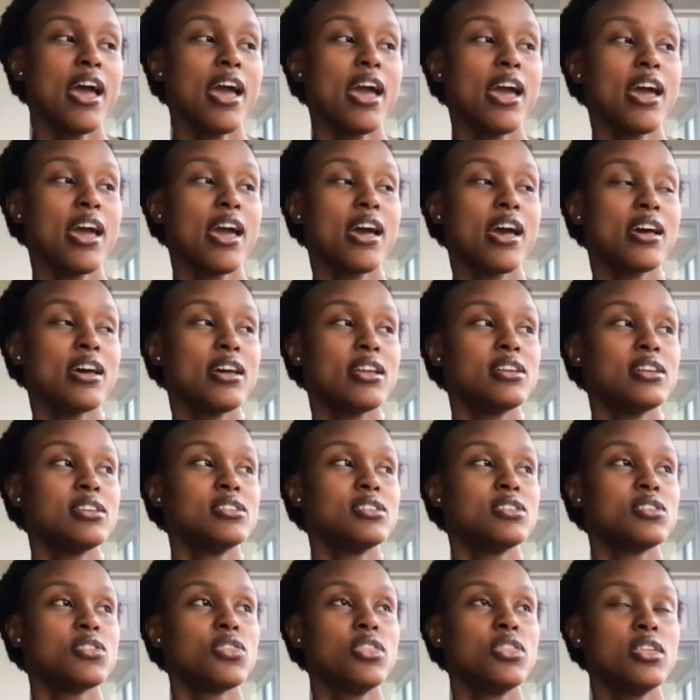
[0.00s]

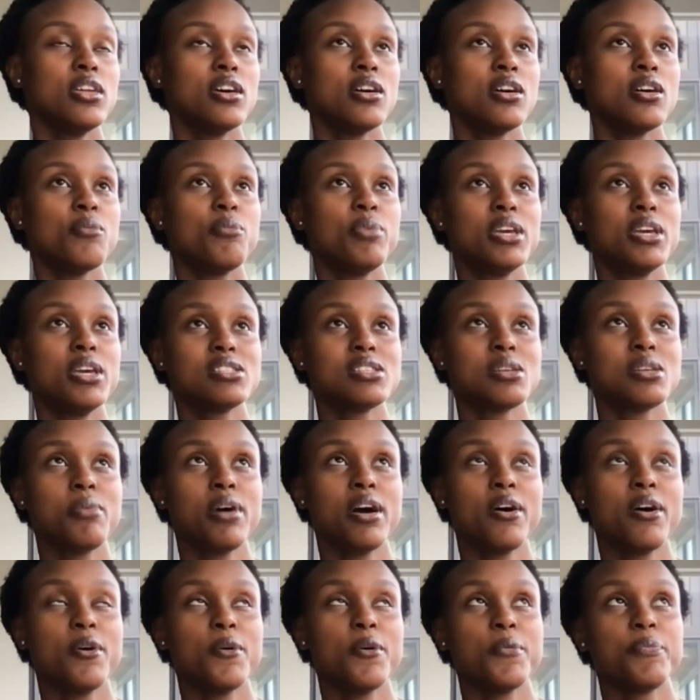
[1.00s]
And the piece
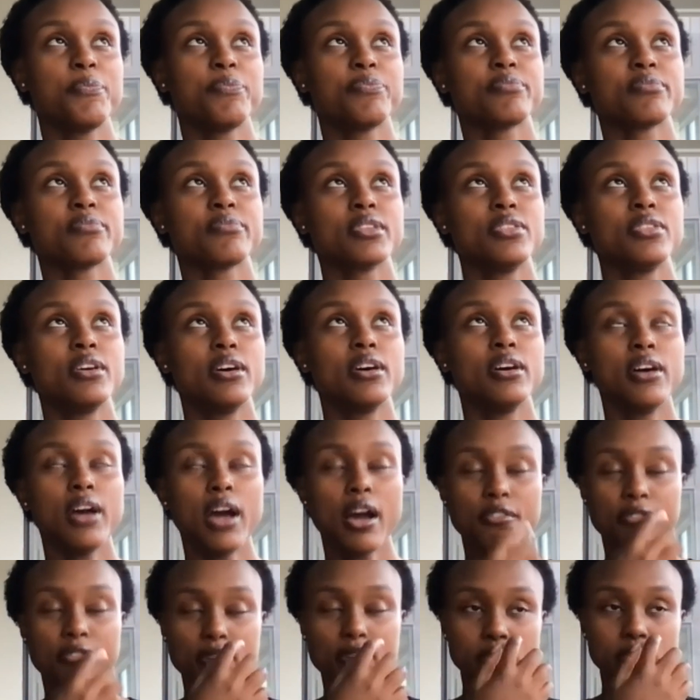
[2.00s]
about the
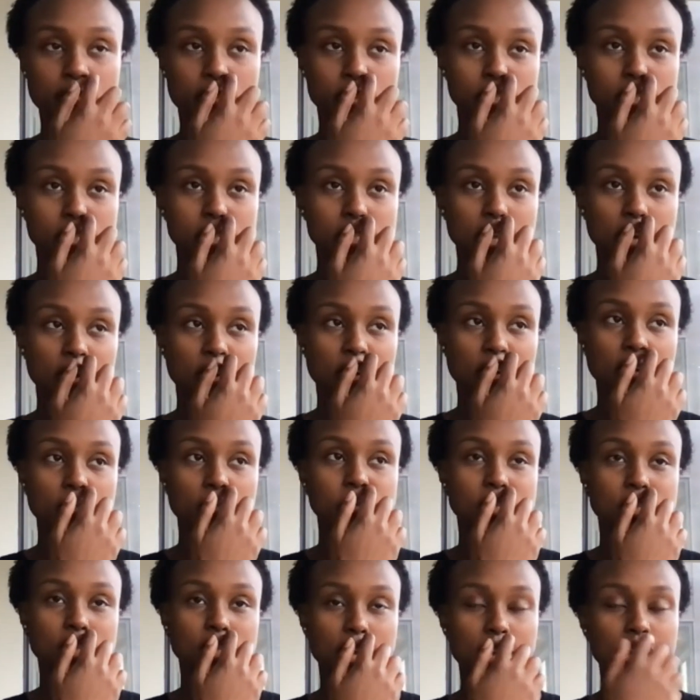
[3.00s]
efforts versus
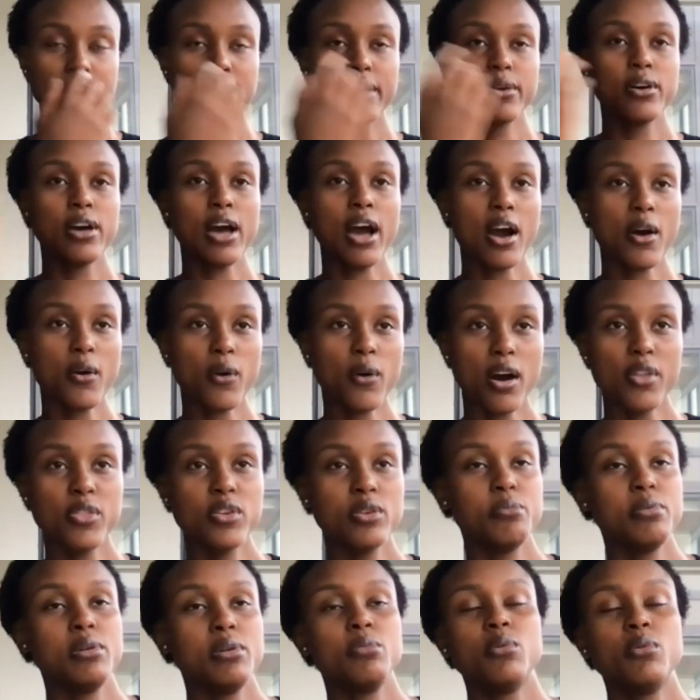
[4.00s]
outcomes and like how
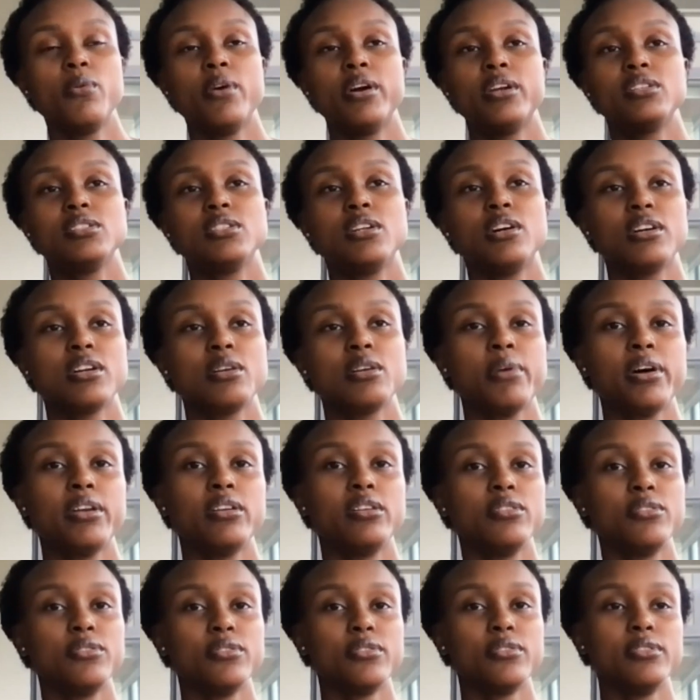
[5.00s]
other people want to talk about
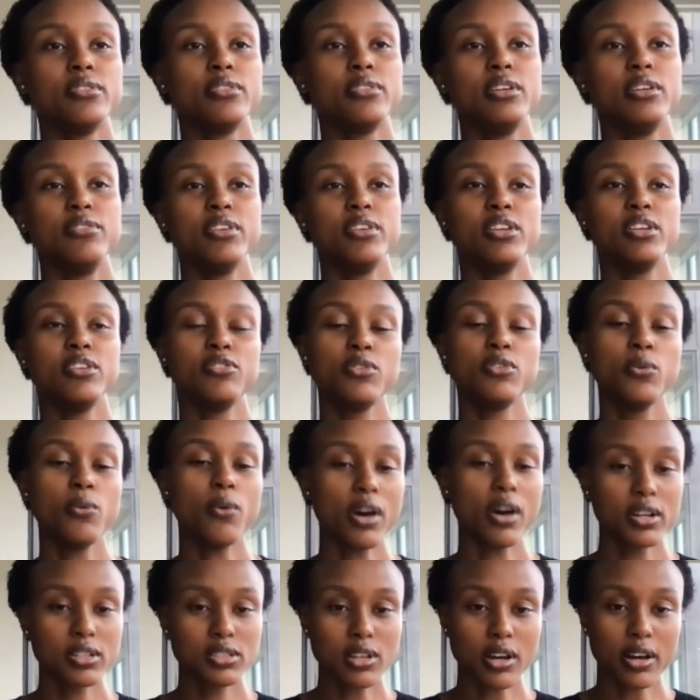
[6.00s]
it, even if you
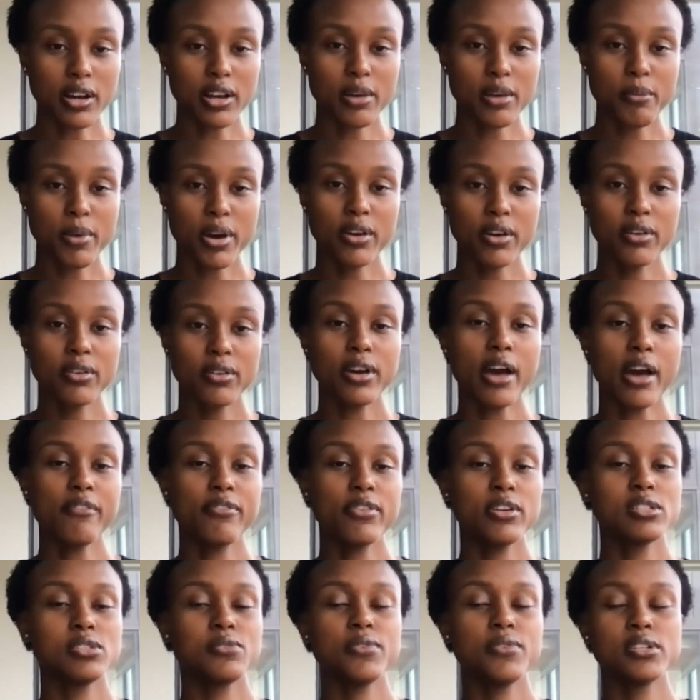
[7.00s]
want to talk about
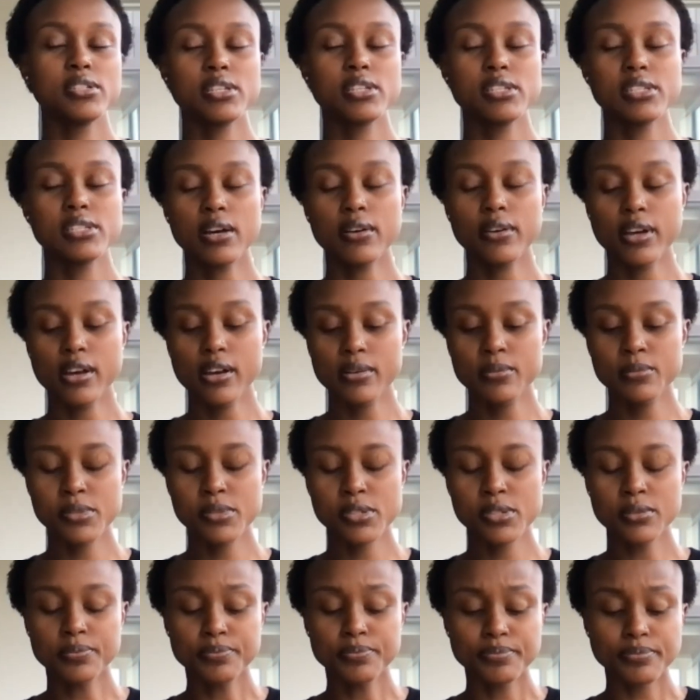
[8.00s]
efforts versus
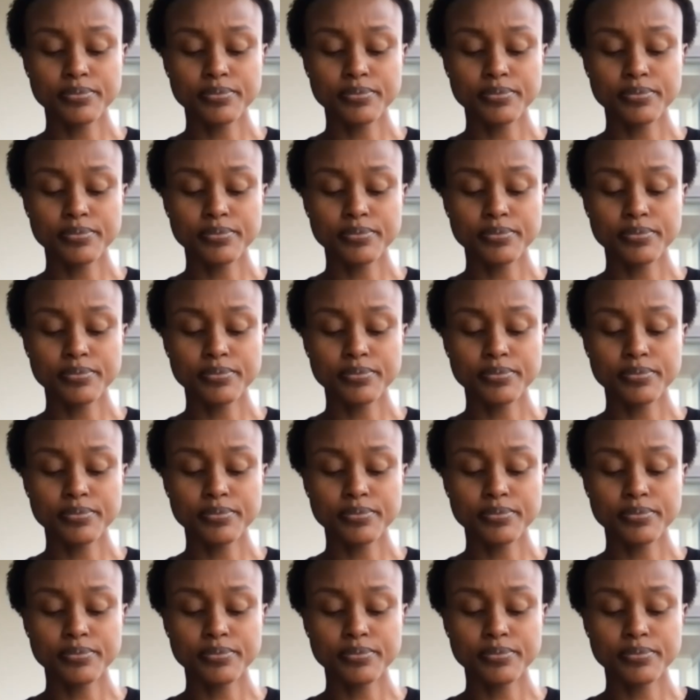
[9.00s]
outcomes,